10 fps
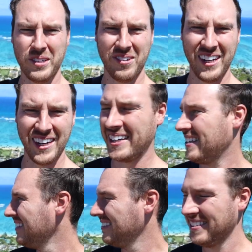great hike.
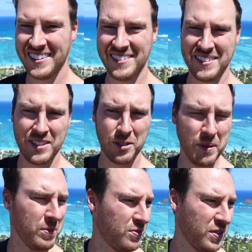It took
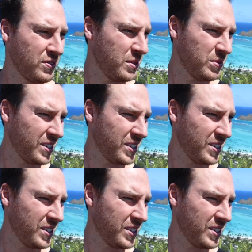maybe 15